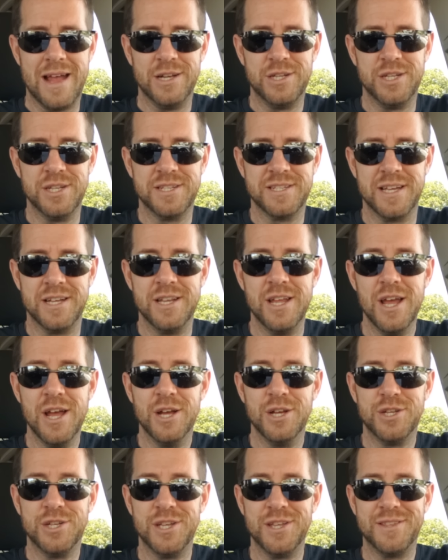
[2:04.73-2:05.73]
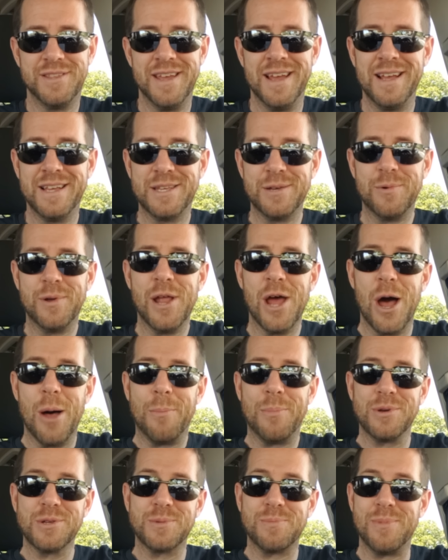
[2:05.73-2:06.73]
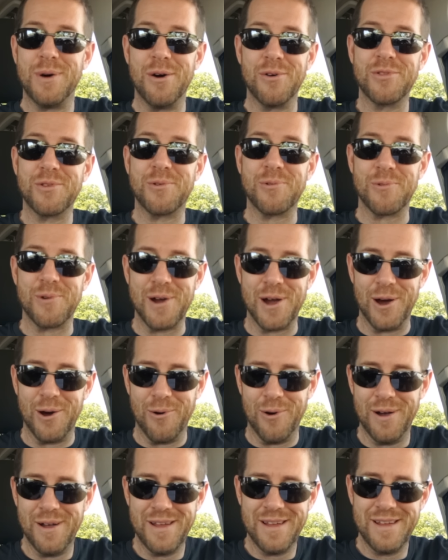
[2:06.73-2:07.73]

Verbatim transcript: and she said she thinks it would help us both grow.